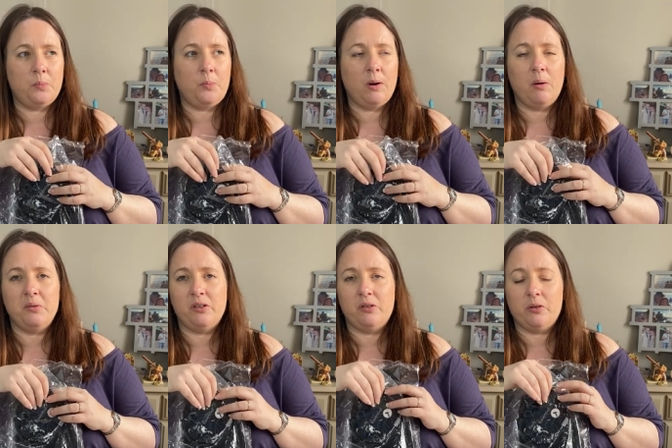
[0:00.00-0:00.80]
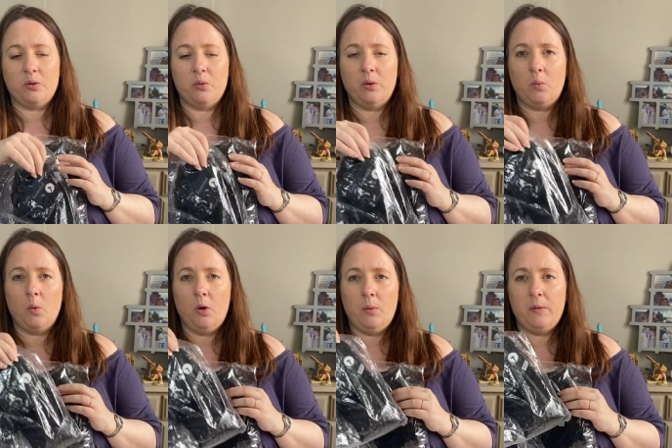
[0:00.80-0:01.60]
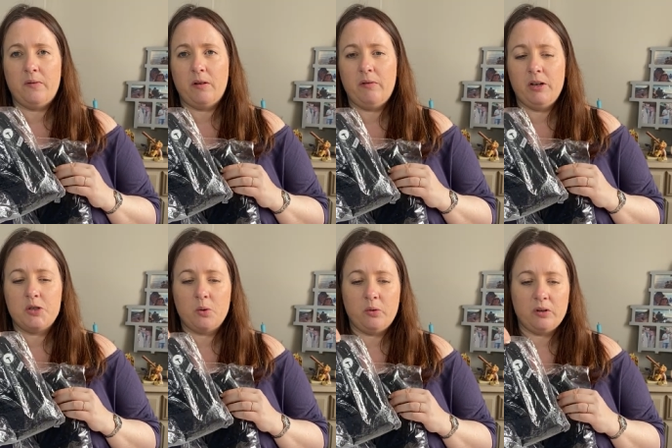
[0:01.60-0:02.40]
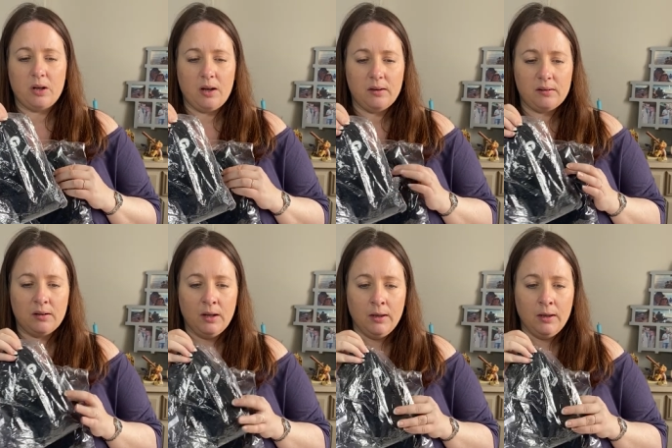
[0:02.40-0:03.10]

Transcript: when I was at school, would have worn them with like really short skirts.